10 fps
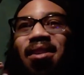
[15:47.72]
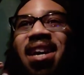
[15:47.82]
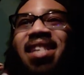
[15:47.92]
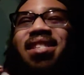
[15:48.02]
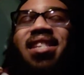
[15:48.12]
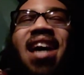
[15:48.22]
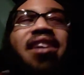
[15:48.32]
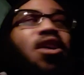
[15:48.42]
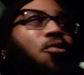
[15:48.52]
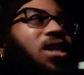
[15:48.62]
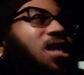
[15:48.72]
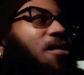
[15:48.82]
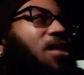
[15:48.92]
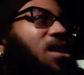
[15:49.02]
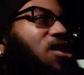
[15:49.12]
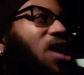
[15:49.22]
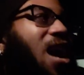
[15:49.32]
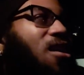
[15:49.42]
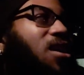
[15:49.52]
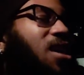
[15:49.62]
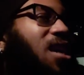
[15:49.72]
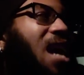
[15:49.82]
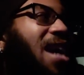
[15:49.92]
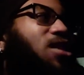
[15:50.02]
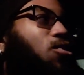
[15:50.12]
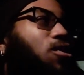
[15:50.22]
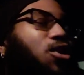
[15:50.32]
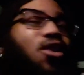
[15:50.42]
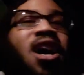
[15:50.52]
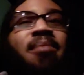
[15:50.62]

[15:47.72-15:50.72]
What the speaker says: Okay, see, now you're reliving childhood, high school trauma.